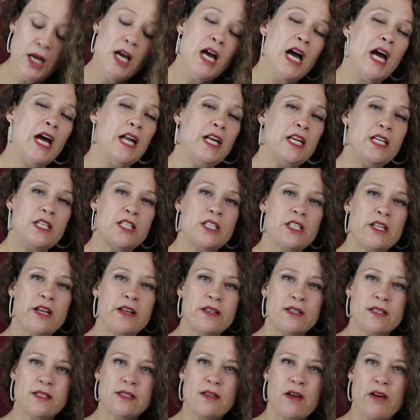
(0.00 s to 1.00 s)
and it's
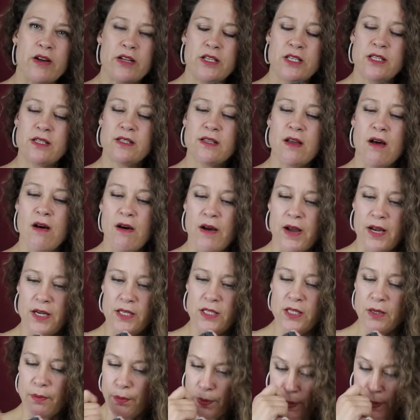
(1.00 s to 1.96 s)
done side to side,